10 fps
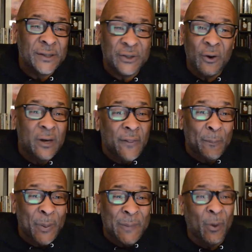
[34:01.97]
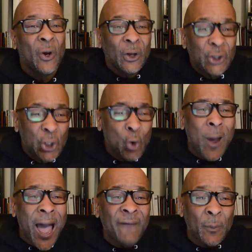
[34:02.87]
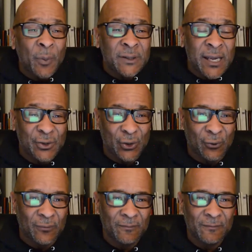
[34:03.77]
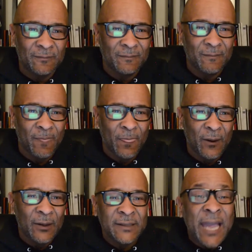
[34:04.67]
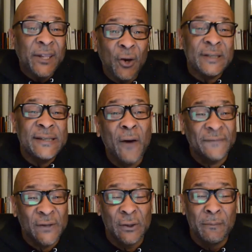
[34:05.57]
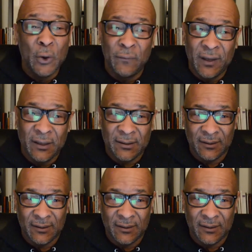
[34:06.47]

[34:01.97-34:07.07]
on other people. You have the potential. Take yourself to the movies.